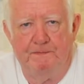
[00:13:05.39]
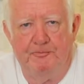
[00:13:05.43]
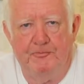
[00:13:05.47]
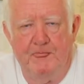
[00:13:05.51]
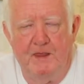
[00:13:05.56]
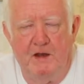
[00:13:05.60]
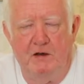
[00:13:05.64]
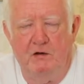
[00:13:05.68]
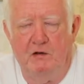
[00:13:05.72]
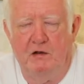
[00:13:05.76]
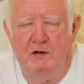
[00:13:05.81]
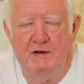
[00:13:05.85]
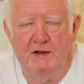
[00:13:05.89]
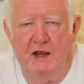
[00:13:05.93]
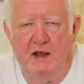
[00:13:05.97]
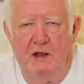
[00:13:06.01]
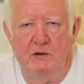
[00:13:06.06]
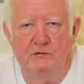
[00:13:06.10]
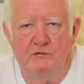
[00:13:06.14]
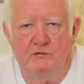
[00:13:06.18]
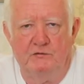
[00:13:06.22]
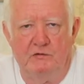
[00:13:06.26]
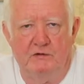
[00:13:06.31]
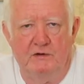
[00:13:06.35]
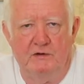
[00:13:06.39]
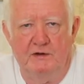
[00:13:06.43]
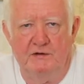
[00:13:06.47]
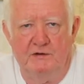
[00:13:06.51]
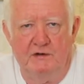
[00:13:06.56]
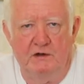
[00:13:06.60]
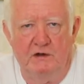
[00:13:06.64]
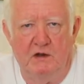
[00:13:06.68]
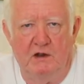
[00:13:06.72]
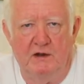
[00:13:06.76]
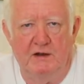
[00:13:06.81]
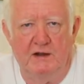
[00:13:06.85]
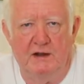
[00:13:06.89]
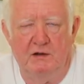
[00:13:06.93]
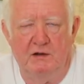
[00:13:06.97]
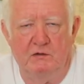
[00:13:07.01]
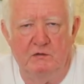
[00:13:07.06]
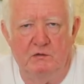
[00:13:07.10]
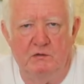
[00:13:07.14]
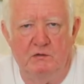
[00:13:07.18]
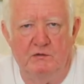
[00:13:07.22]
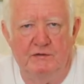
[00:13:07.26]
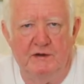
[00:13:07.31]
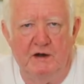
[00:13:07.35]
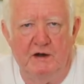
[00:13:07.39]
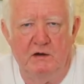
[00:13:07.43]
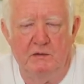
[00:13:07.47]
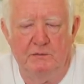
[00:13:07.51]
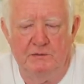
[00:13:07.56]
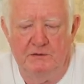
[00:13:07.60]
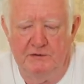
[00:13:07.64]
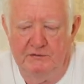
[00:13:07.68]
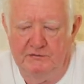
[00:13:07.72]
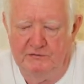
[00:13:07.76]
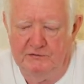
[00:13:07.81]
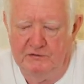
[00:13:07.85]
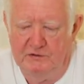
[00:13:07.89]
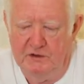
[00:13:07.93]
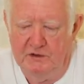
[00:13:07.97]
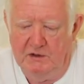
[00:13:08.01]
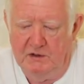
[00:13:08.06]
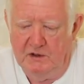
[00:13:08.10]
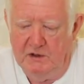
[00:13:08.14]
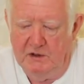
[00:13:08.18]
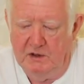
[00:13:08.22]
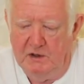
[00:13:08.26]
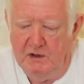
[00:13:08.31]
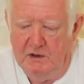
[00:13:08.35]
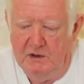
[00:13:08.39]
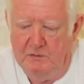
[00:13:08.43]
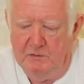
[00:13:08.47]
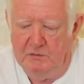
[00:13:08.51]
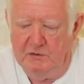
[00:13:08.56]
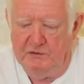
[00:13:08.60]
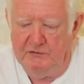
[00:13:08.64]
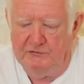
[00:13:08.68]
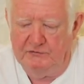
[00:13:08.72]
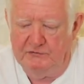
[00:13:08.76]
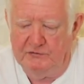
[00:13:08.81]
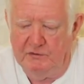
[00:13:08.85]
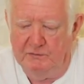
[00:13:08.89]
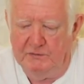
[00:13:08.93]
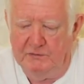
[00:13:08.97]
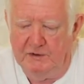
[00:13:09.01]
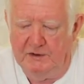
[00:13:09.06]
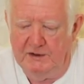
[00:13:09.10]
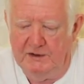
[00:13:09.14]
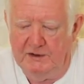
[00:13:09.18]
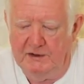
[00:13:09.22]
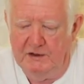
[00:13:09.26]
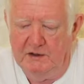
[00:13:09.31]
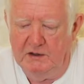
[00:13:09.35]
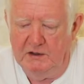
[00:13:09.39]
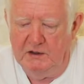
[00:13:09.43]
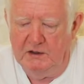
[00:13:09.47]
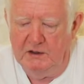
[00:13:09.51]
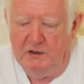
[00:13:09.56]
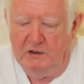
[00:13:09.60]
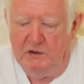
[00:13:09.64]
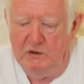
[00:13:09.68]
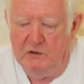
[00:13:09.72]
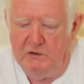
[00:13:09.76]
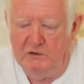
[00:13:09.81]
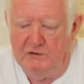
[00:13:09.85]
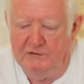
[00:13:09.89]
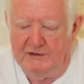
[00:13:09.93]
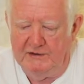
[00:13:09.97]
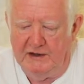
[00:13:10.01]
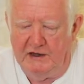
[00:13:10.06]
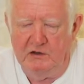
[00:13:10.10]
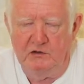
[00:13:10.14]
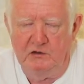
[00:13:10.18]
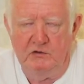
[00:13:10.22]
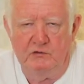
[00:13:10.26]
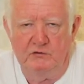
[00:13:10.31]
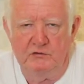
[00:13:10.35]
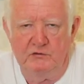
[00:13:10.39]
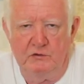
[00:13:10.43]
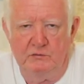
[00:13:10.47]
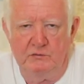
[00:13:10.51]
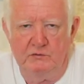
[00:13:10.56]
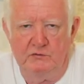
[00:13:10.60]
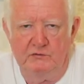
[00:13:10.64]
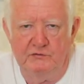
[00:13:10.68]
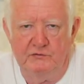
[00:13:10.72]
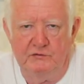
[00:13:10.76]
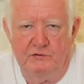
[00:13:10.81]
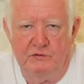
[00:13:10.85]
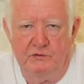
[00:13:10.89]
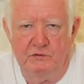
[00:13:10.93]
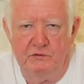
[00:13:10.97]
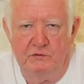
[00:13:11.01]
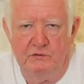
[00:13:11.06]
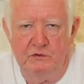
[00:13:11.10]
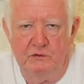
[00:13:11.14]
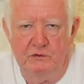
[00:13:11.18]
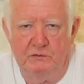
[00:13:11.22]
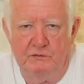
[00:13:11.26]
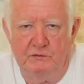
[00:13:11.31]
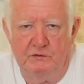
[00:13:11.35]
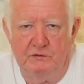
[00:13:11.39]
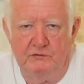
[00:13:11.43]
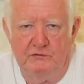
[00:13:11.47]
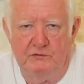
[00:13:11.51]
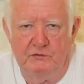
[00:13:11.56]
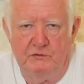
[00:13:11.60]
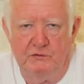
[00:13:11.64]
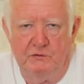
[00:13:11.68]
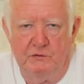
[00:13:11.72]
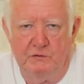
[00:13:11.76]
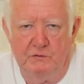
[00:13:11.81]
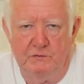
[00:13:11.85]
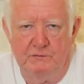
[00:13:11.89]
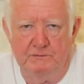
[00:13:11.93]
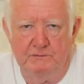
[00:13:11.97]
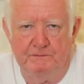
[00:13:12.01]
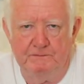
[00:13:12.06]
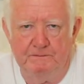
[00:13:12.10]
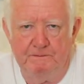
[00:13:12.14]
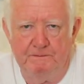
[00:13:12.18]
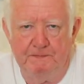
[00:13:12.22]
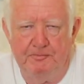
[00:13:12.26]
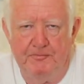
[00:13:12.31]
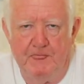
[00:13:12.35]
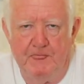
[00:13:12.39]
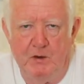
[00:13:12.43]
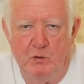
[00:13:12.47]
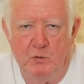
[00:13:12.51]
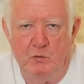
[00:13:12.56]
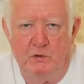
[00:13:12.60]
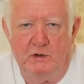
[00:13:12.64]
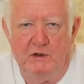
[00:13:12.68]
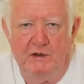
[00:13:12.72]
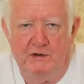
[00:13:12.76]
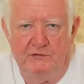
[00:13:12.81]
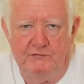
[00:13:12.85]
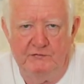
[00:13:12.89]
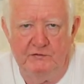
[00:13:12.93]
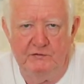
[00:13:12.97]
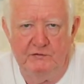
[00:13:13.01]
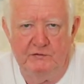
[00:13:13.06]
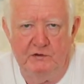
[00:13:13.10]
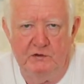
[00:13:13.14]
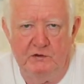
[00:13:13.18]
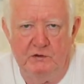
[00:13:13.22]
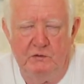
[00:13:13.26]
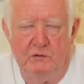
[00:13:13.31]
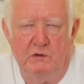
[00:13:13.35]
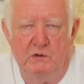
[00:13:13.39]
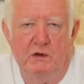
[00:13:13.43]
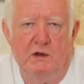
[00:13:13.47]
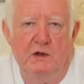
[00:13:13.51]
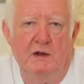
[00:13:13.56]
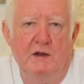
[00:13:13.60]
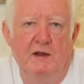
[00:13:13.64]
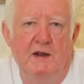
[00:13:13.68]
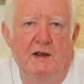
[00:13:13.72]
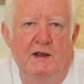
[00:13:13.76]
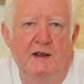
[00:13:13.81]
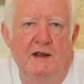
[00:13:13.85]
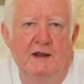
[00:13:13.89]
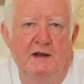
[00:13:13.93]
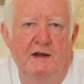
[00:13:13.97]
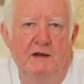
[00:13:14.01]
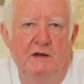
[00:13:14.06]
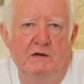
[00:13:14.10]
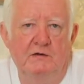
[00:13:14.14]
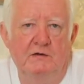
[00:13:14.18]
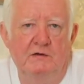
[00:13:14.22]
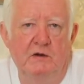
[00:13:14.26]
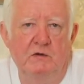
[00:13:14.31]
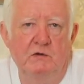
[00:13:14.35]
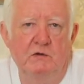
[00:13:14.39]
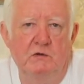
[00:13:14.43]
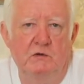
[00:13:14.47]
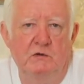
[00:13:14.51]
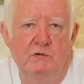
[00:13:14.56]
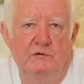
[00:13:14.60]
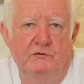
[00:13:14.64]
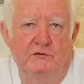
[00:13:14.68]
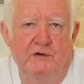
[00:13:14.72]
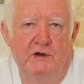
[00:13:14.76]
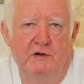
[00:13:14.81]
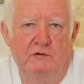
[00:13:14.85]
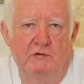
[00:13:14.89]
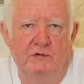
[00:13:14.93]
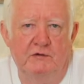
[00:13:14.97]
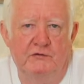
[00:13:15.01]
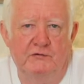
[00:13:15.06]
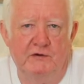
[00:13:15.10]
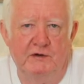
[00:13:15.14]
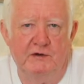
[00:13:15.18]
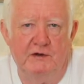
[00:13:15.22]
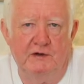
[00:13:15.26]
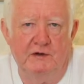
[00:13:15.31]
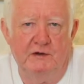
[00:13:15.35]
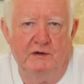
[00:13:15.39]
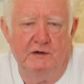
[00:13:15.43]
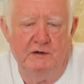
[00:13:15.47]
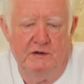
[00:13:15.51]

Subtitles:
They're not a counsellor or anything like that, or a therapist. But it's somebody you can tell your troubles to, number 2, who will listen to you in total secrecy.